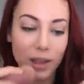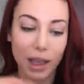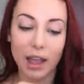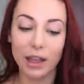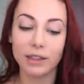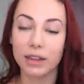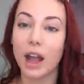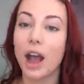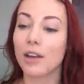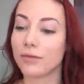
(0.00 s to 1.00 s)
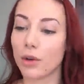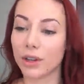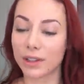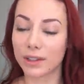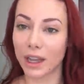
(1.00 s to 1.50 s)
and I've
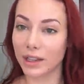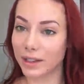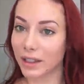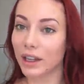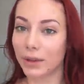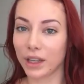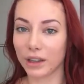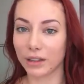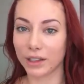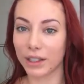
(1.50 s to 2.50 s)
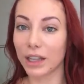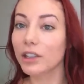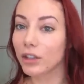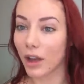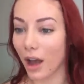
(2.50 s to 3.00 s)
noticed like significant
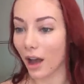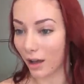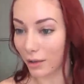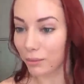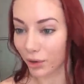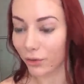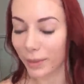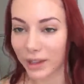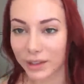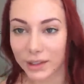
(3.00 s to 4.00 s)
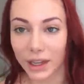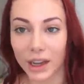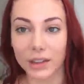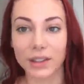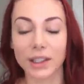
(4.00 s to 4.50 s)
in, uh, improvements.
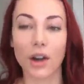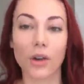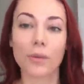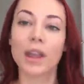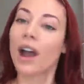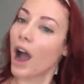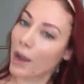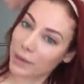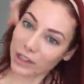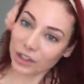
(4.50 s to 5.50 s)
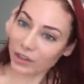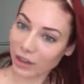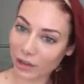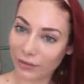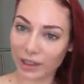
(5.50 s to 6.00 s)
And so I'm gonna do
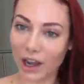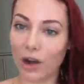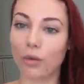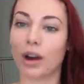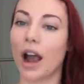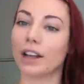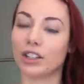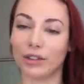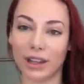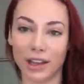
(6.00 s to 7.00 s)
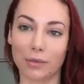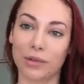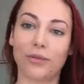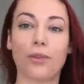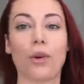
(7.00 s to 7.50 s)
another video where I do like a
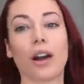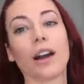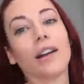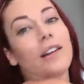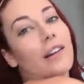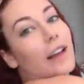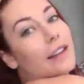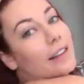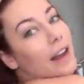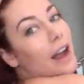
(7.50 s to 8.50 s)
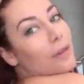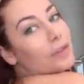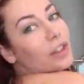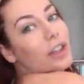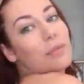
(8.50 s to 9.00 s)
before and an
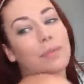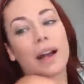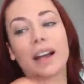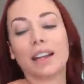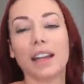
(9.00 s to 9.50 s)
after, but